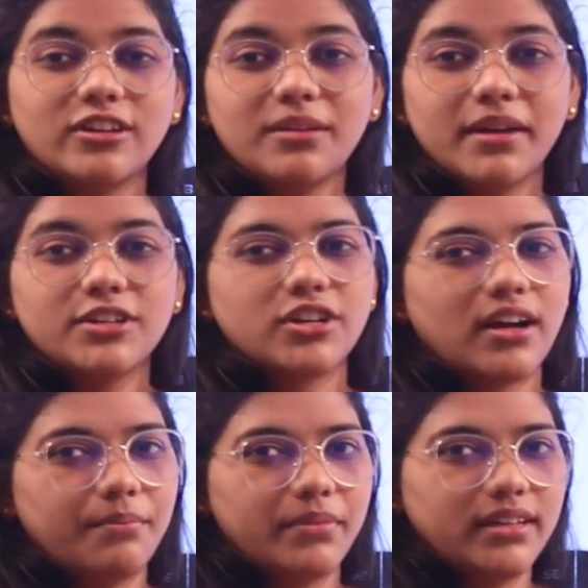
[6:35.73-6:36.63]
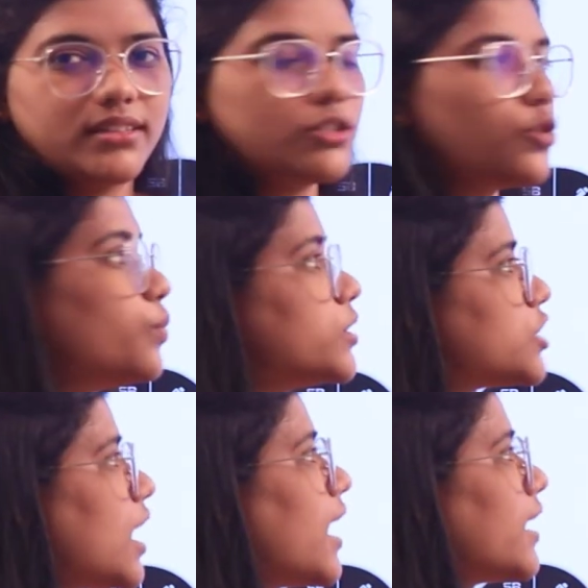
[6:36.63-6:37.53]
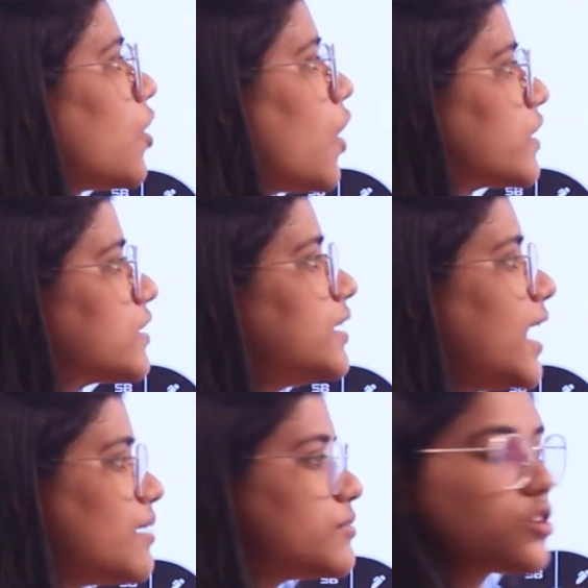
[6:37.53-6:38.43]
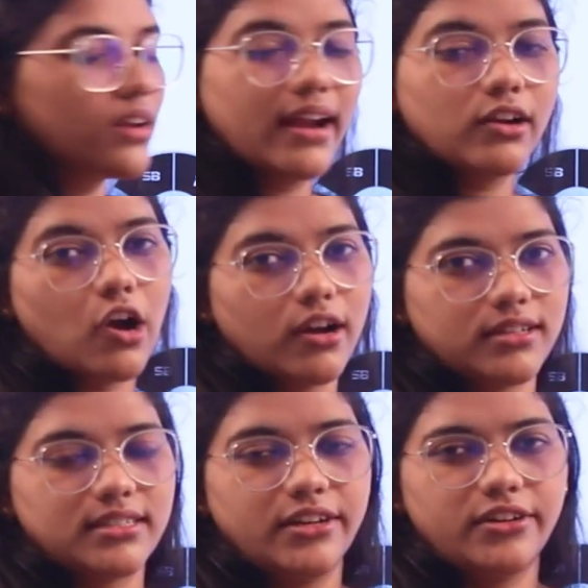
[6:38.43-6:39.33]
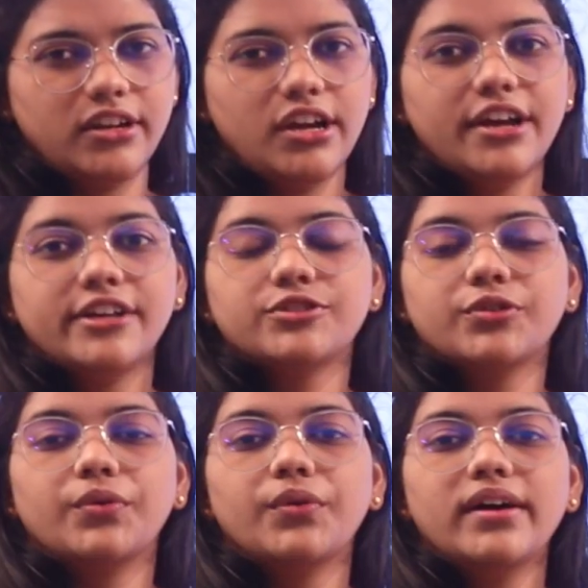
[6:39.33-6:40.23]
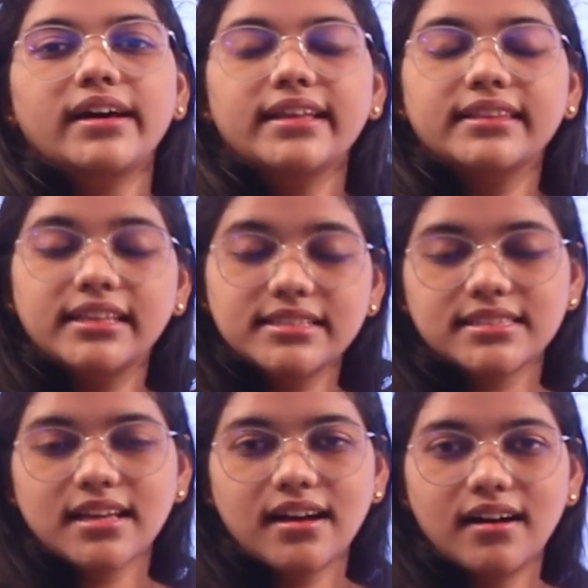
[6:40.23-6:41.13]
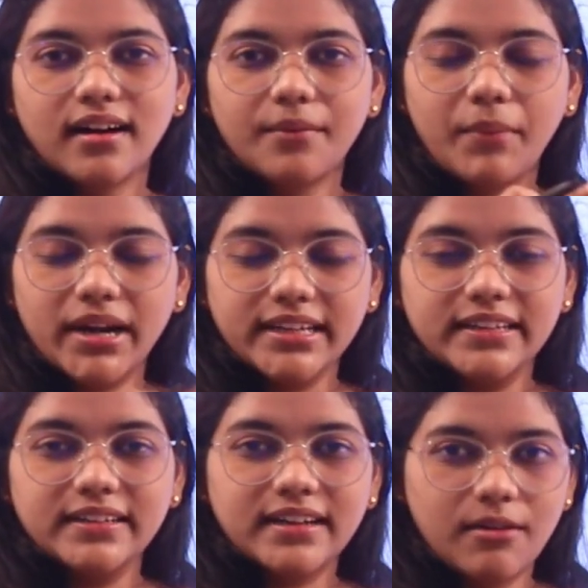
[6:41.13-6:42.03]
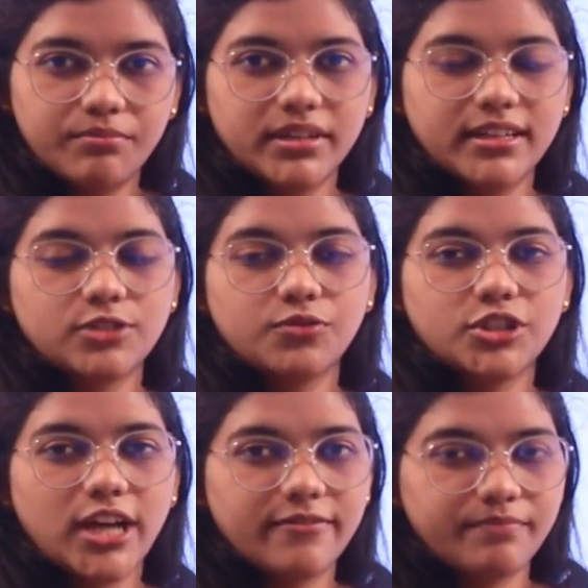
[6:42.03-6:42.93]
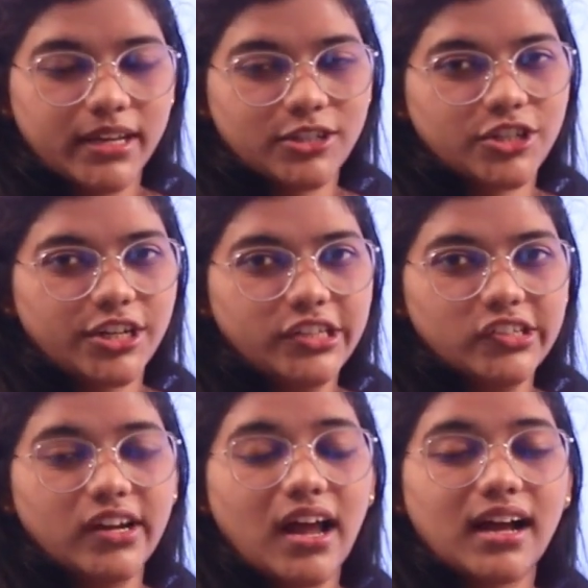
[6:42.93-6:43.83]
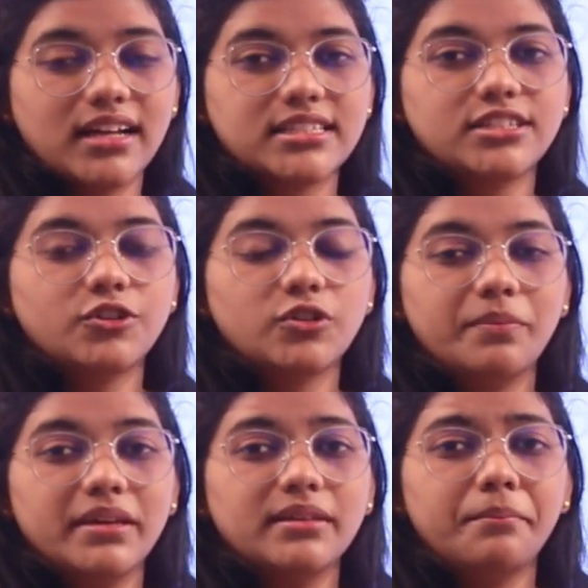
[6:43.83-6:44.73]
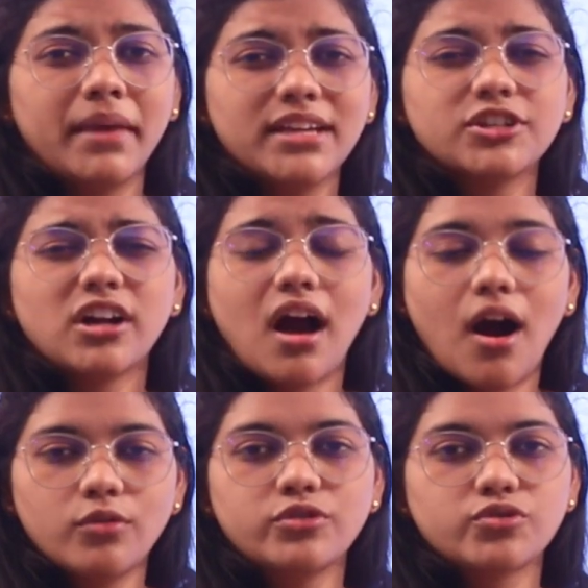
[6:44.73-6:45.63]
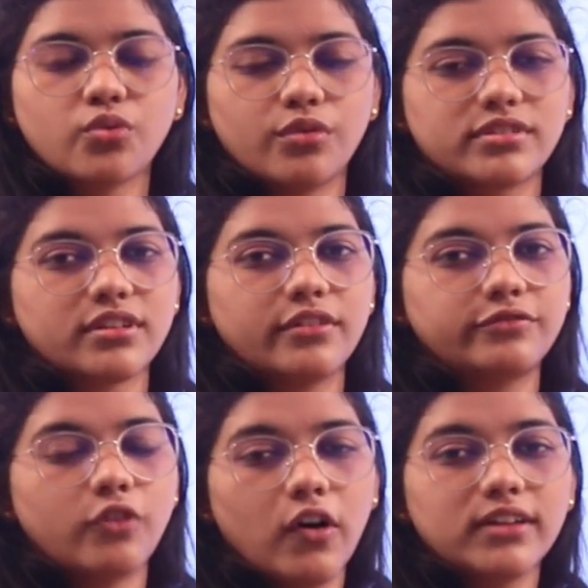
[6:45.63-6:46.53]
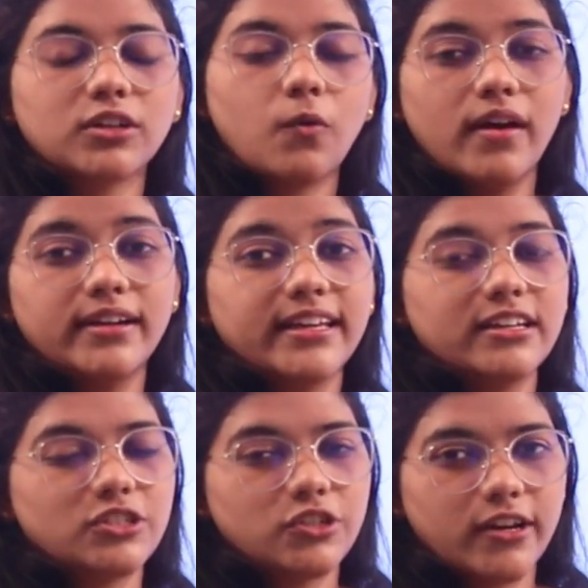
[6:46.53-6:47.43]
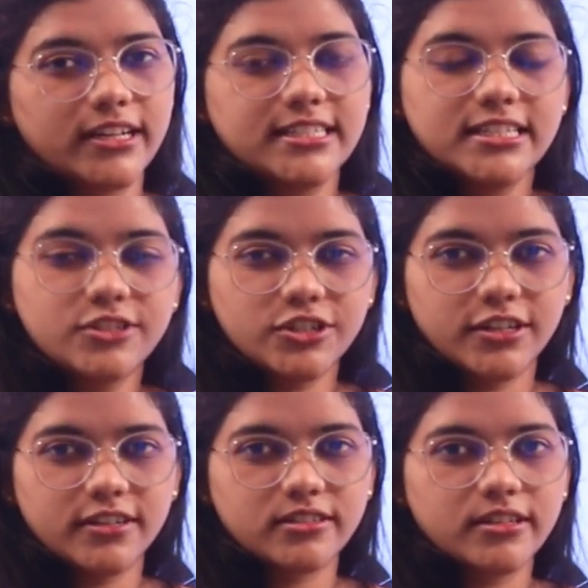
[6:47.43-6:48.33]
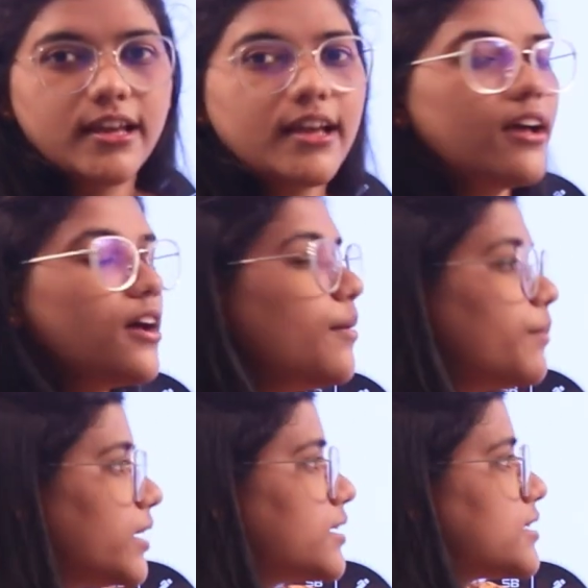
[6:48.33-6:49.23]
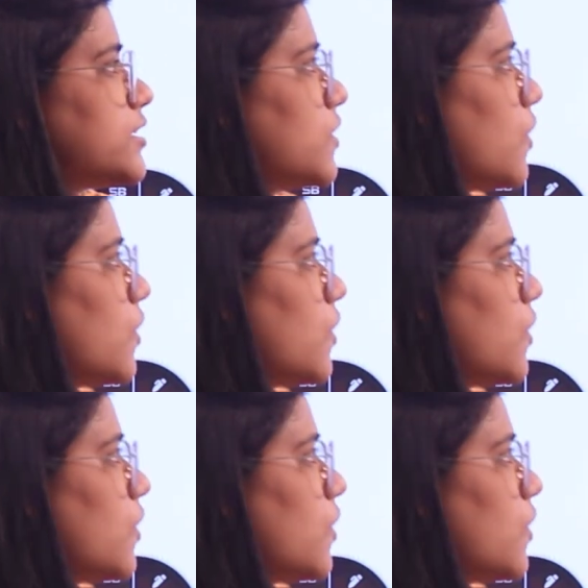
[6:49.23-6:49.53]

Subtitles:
three major companies, which are Oracle, Amazon, and Cognizant. So these particular companies which I've mentioned here are considered to be the major outsource for the quality assurance engineers. Because in